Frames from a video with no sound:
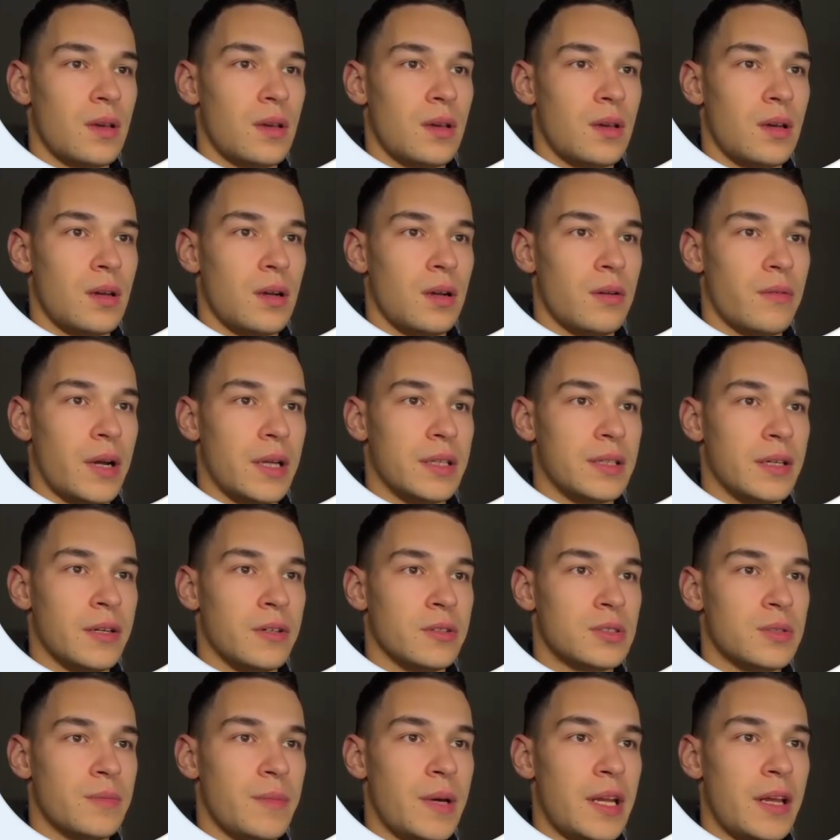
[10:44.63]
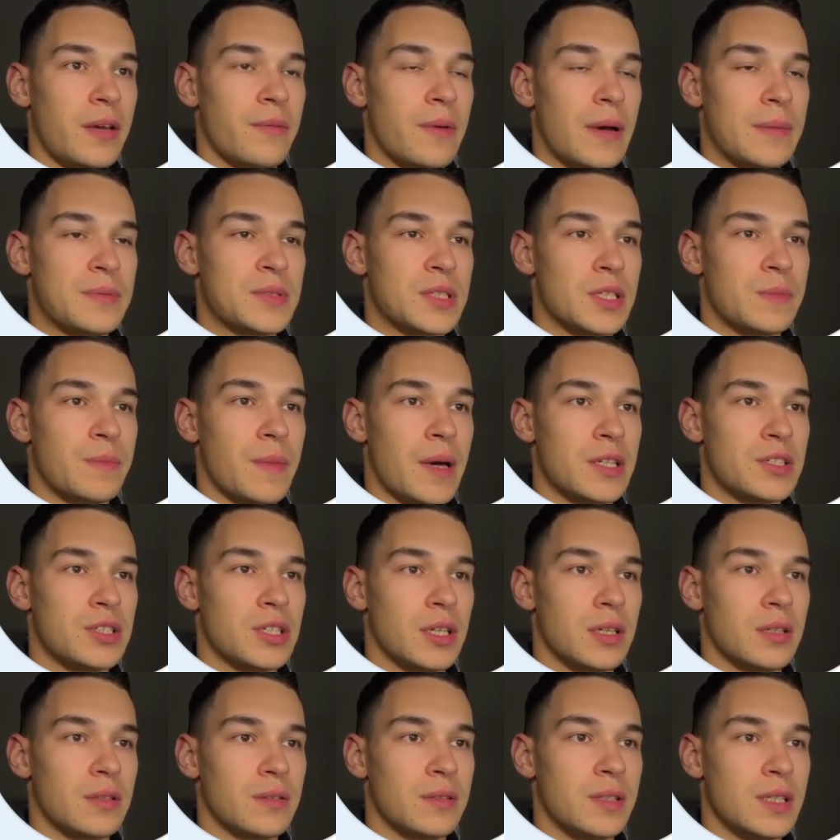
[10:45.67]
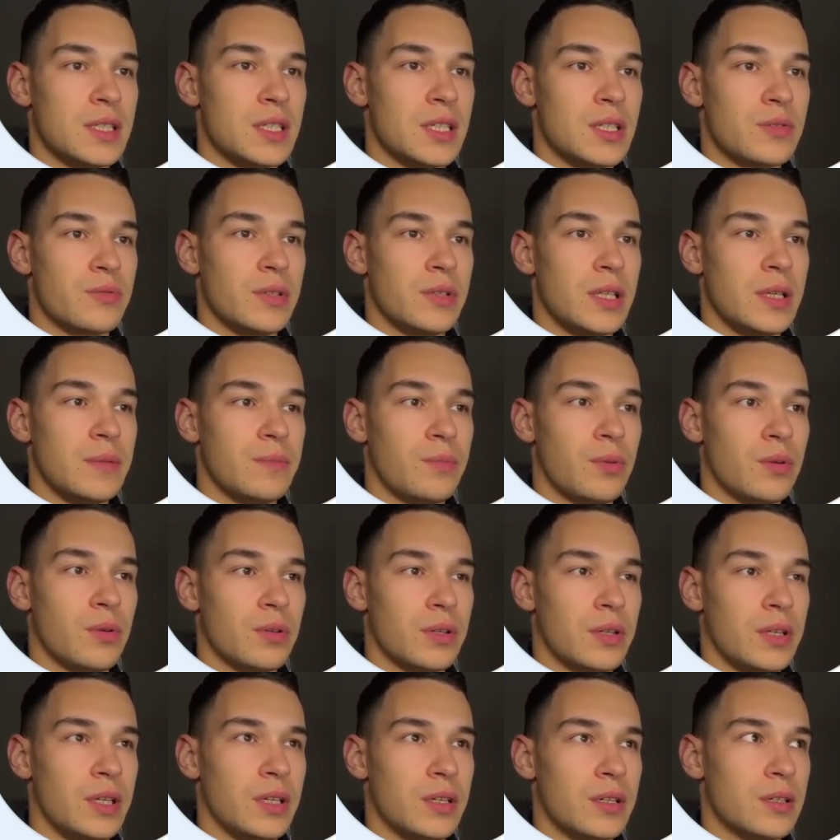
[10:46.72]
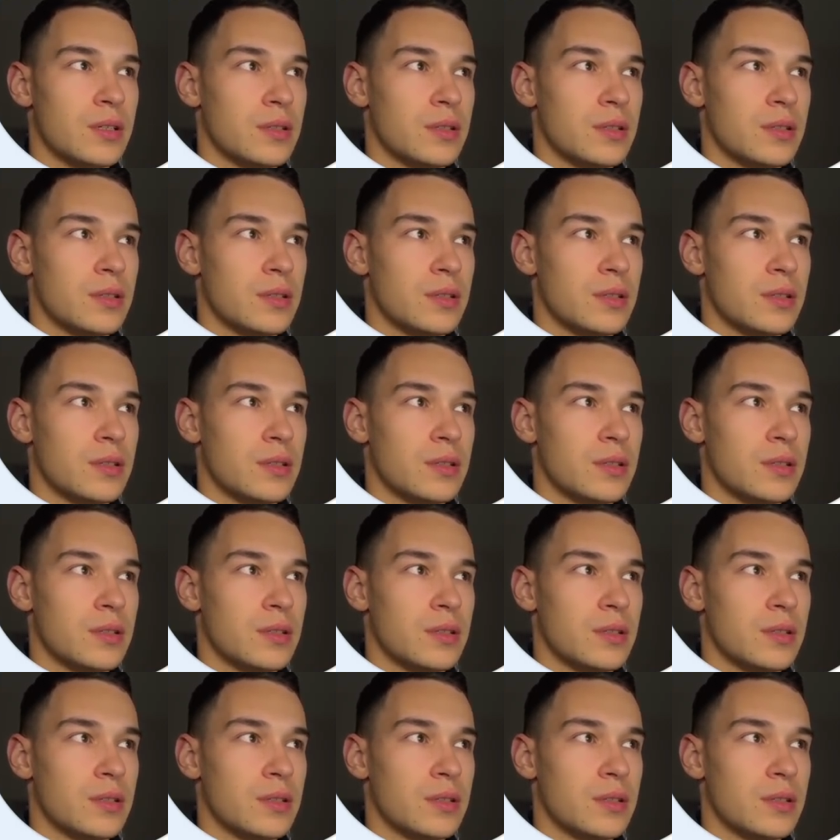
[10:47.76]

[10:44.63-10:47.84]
All right, automatic website matching. This is really important here.